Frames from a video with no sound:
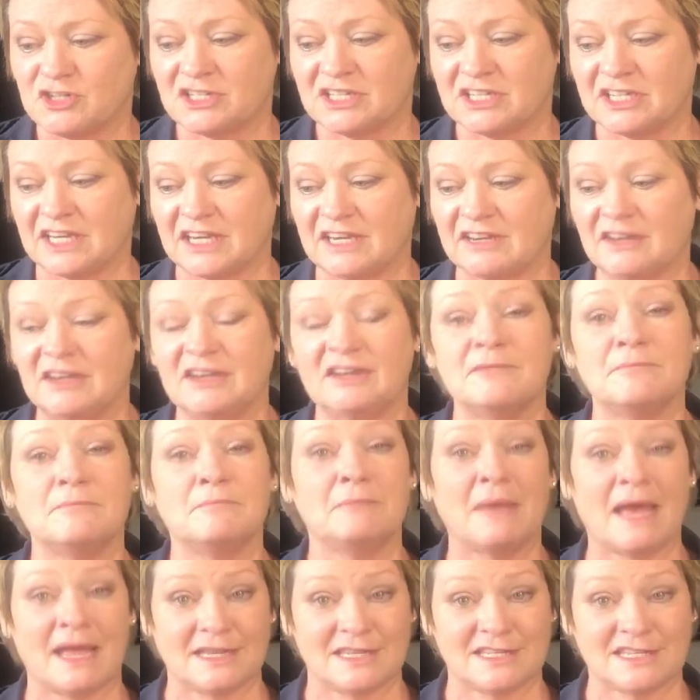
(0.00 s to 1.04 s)
she
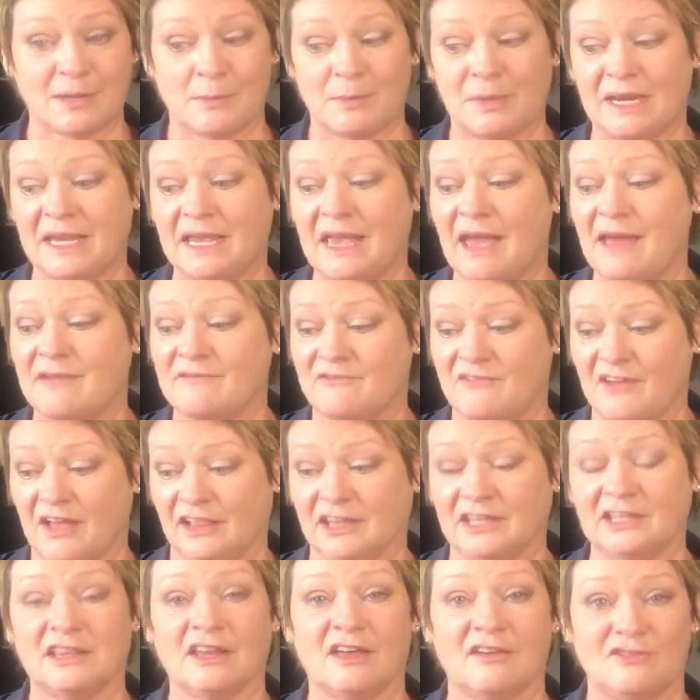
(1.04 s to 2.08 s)
met somebody and
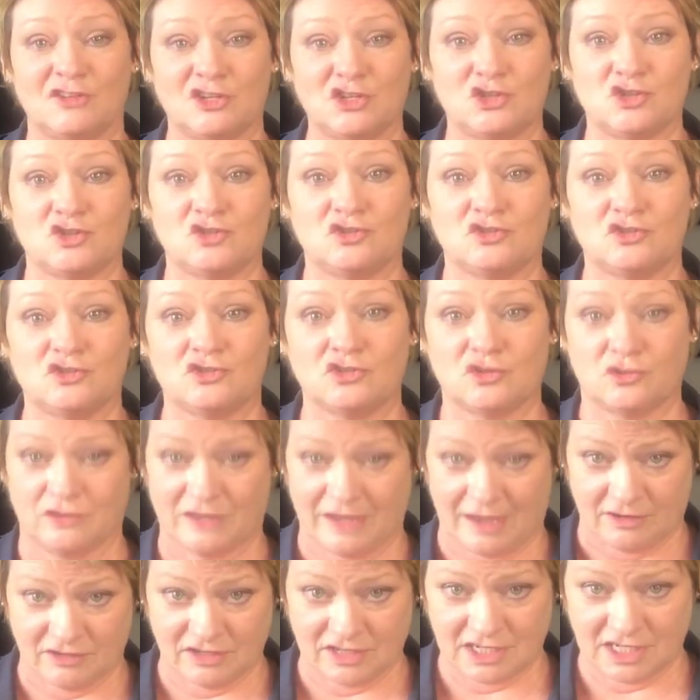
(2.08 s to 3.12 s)
fell in love in
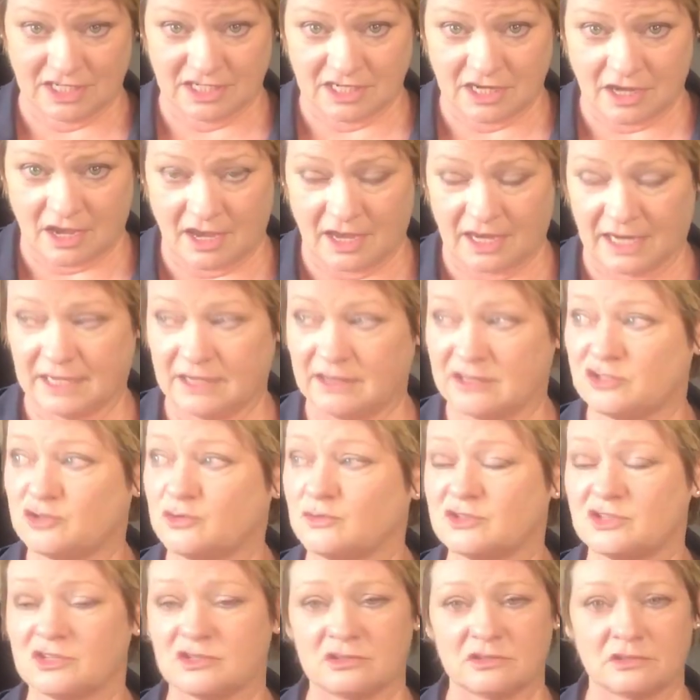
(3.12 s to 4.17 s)
2009. This
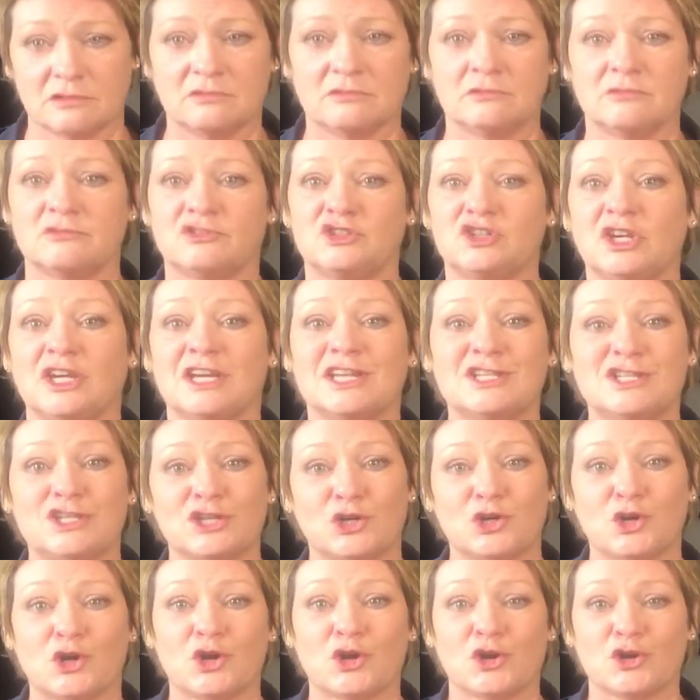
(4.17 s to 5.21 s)
was she
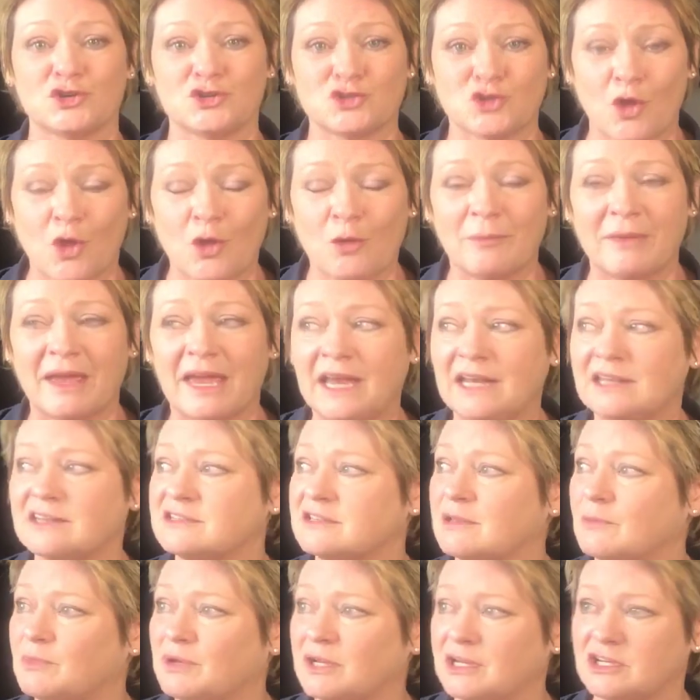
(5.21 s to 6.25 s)
considered her soulmate,
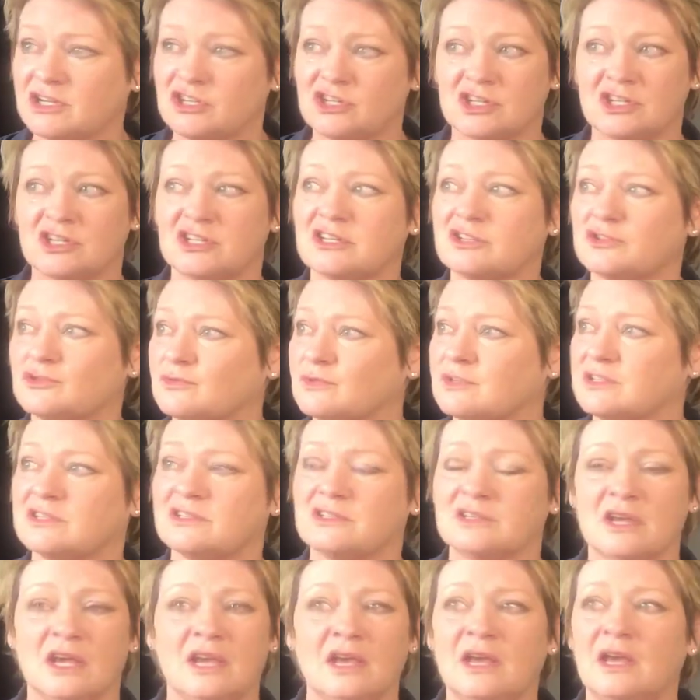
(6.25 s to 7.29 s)
somebody she just
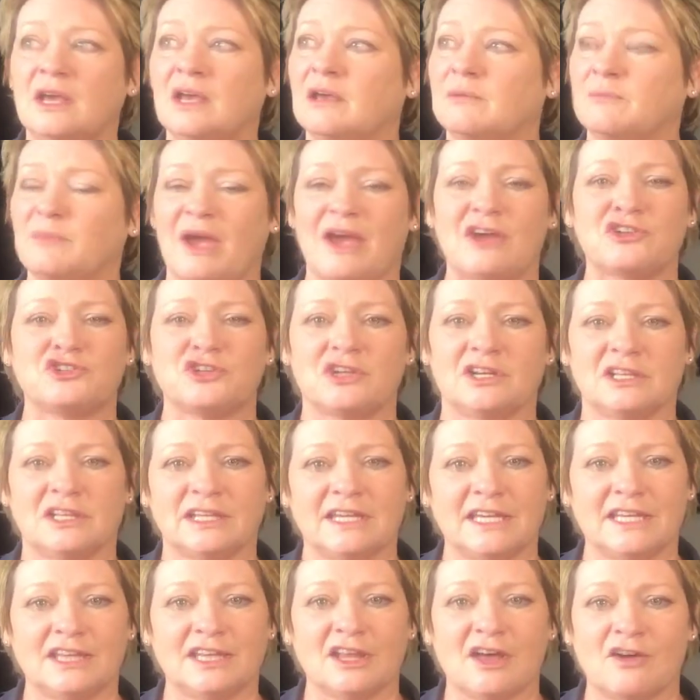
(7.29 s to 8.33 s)
was
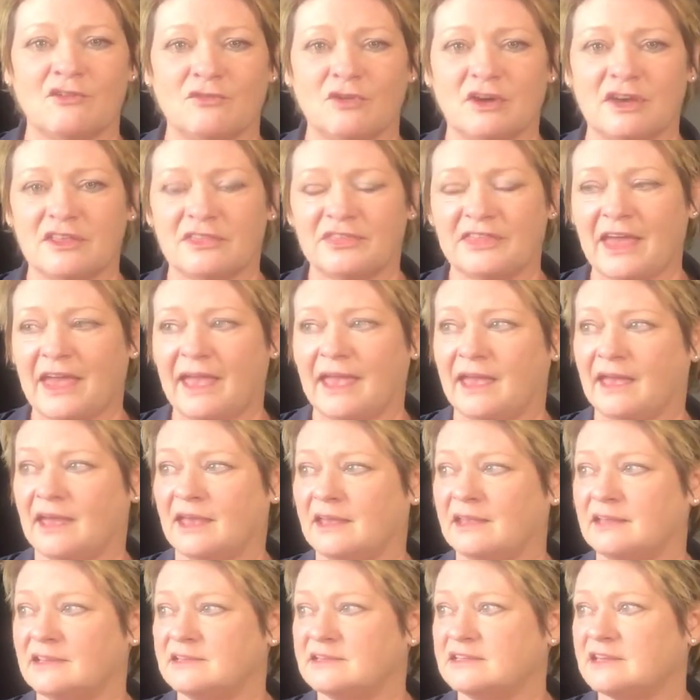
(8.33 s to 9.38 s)
passionately in love with
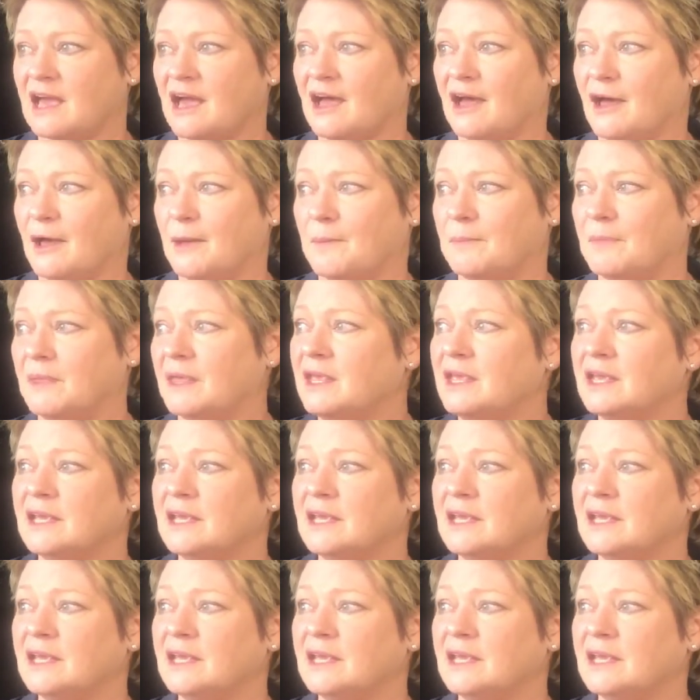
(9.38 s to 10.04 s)
and um,